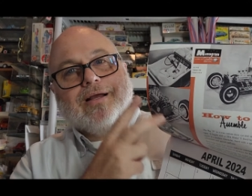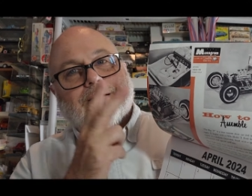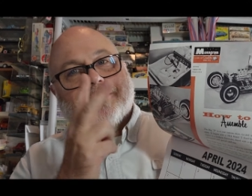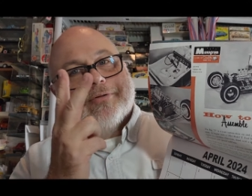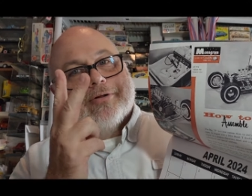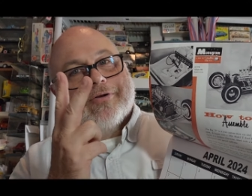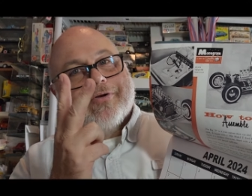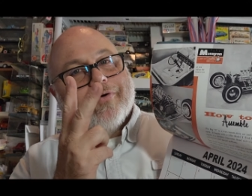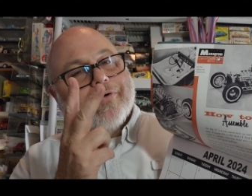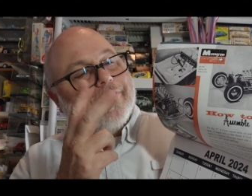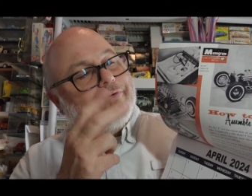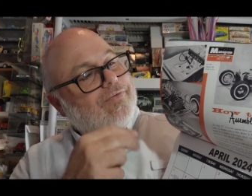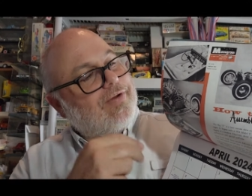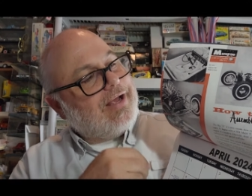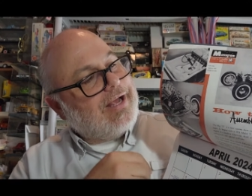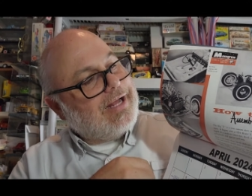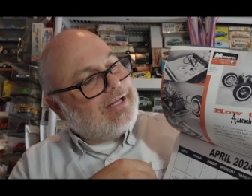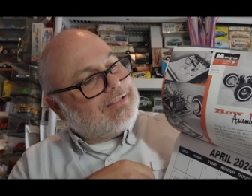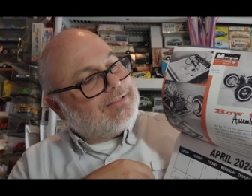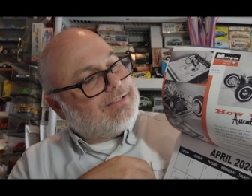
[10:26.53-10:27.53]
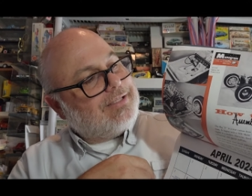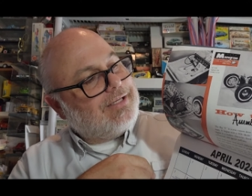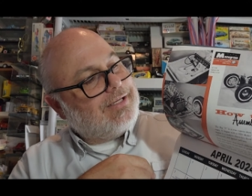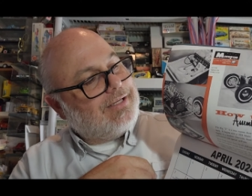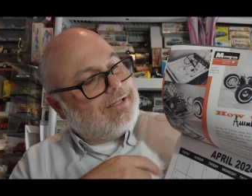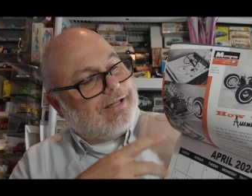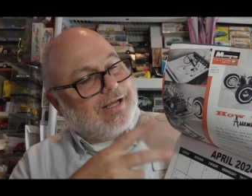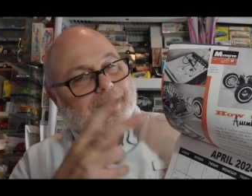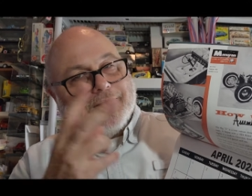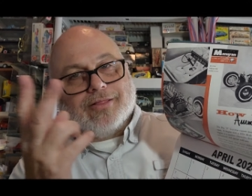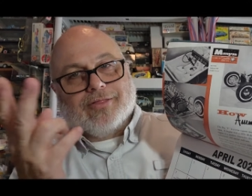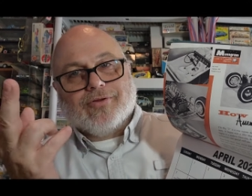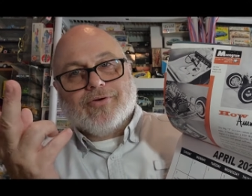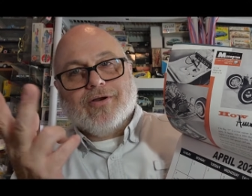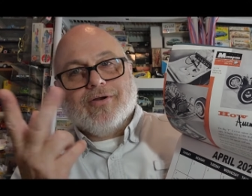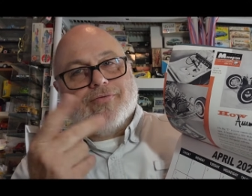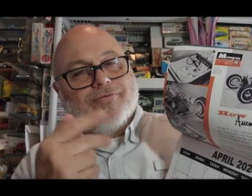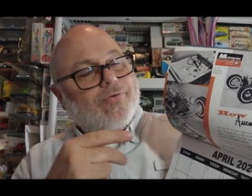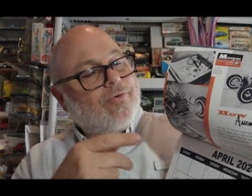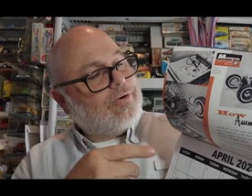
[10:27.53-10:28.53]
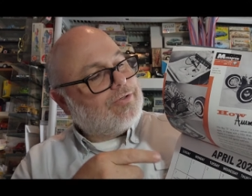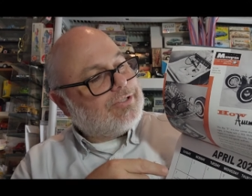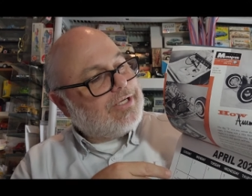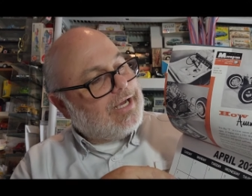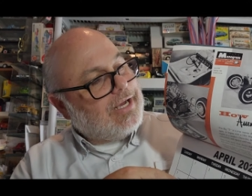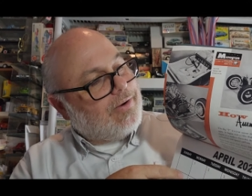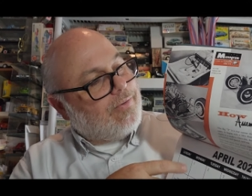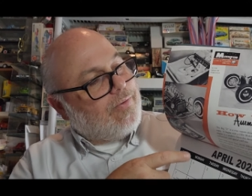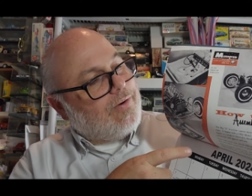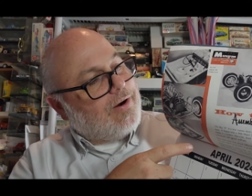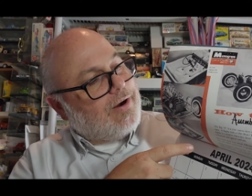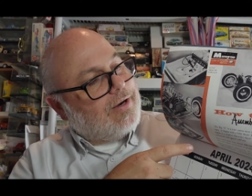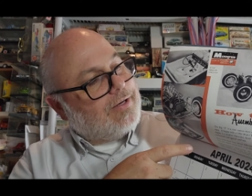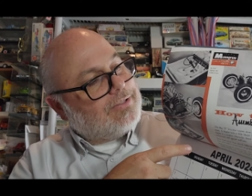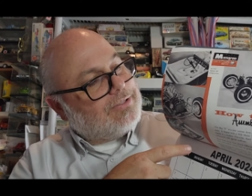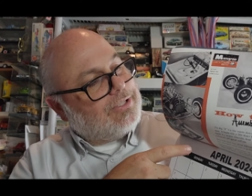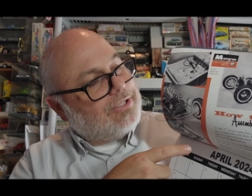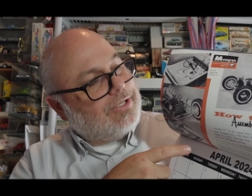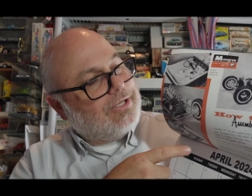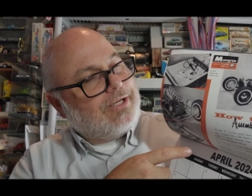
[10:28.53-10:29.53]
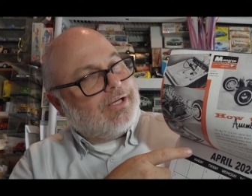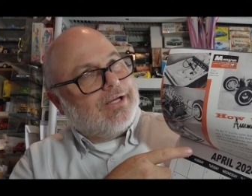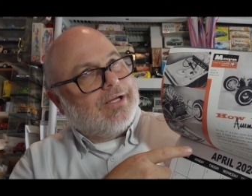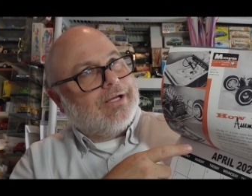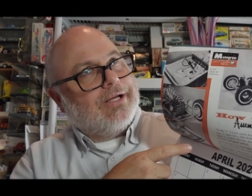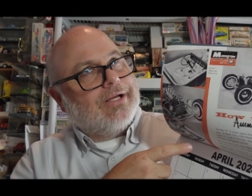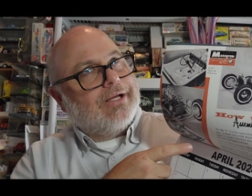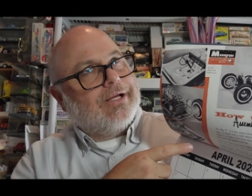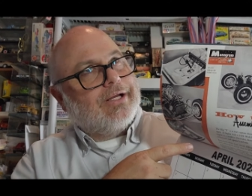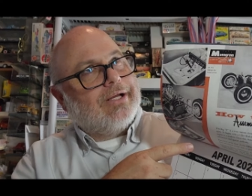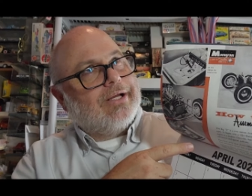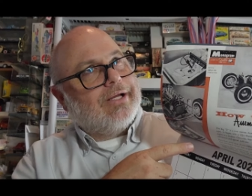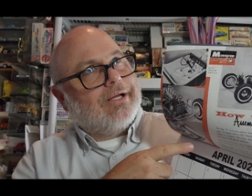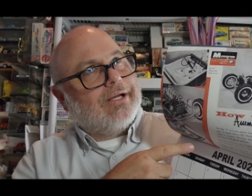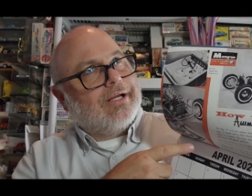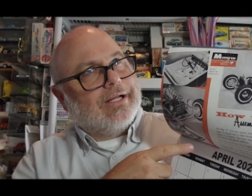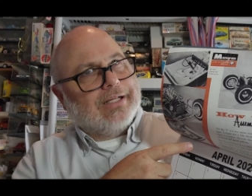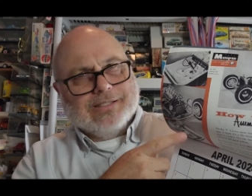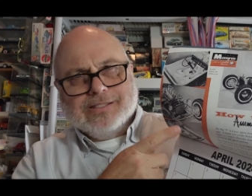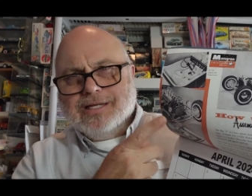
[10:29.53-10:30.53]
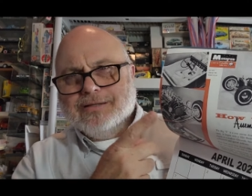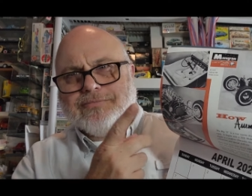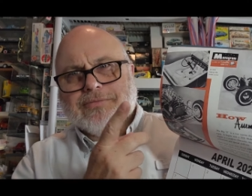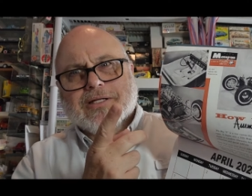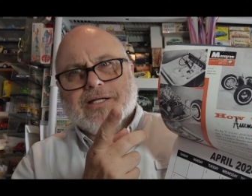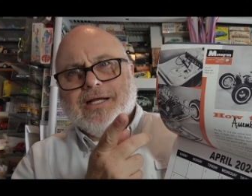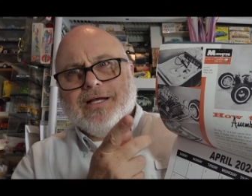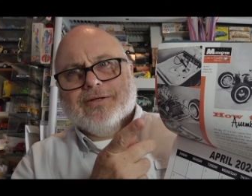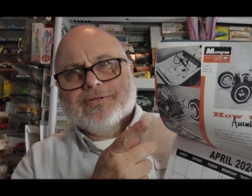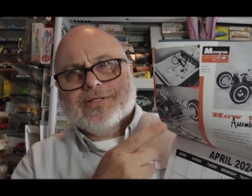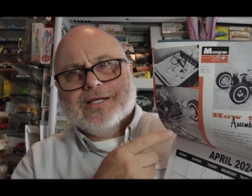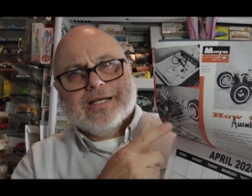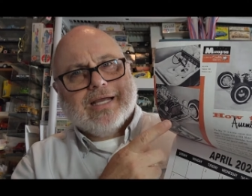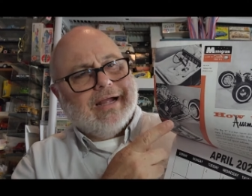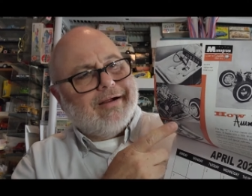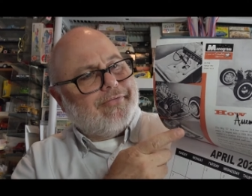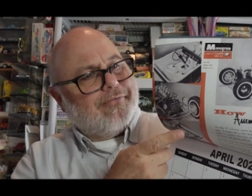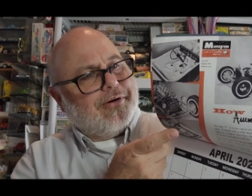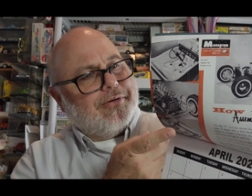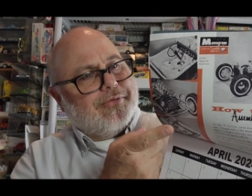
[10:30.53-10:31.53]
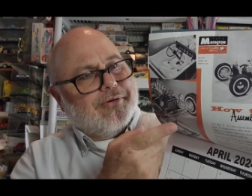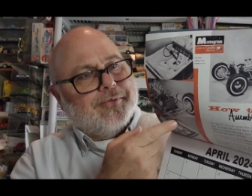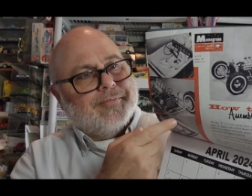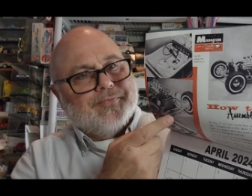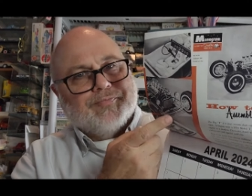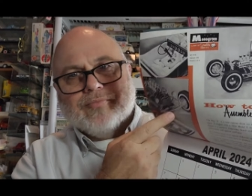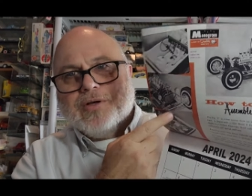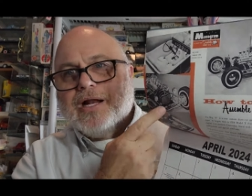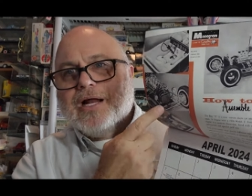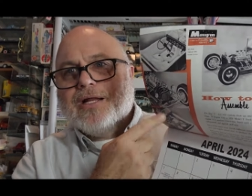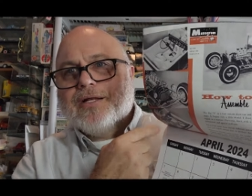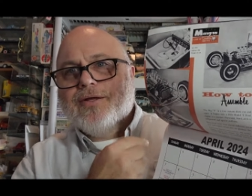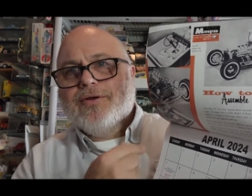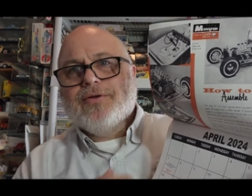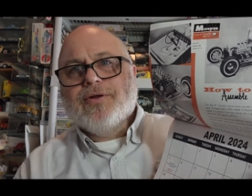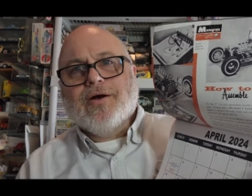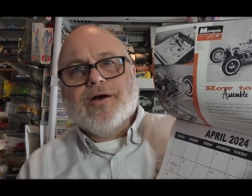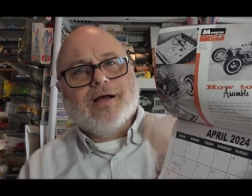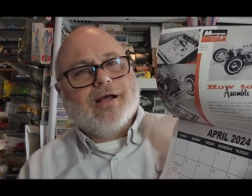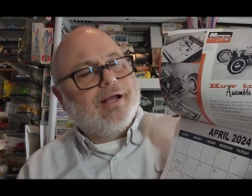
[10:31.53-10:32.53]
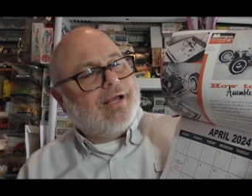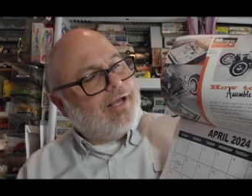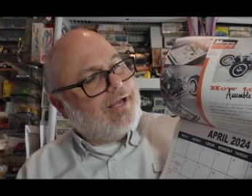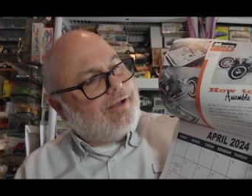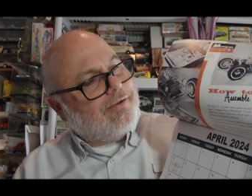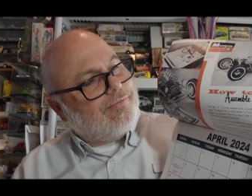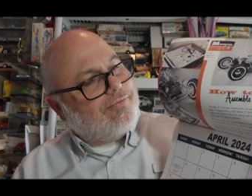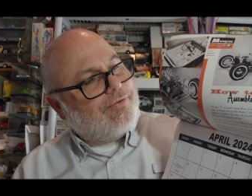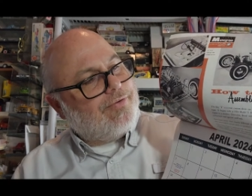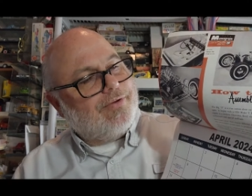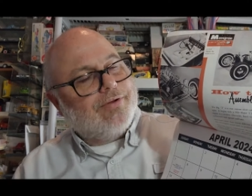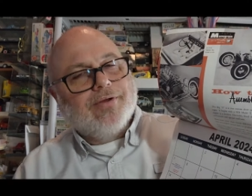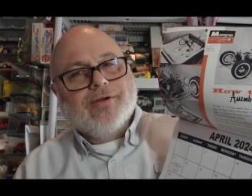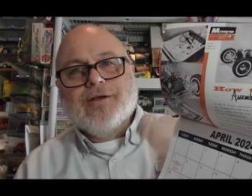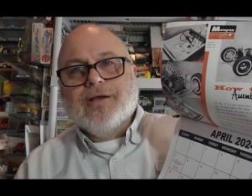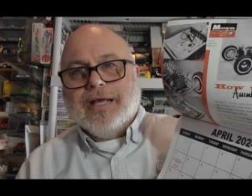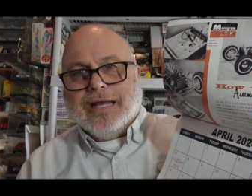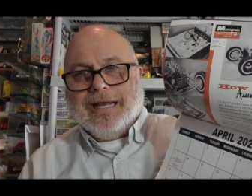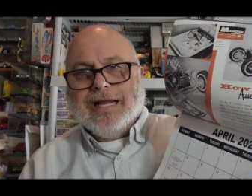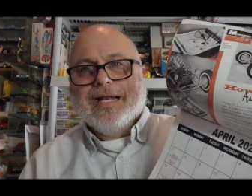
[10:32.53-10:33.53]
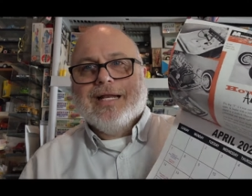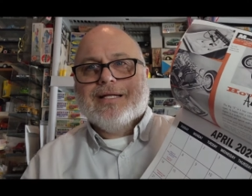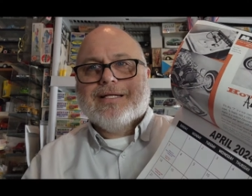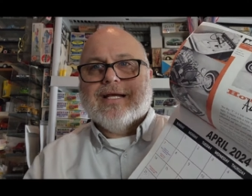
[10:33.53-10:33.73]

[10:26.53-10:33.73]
couple Corvettes and like three or four Jaguars and something else I can't remember. But I do not have any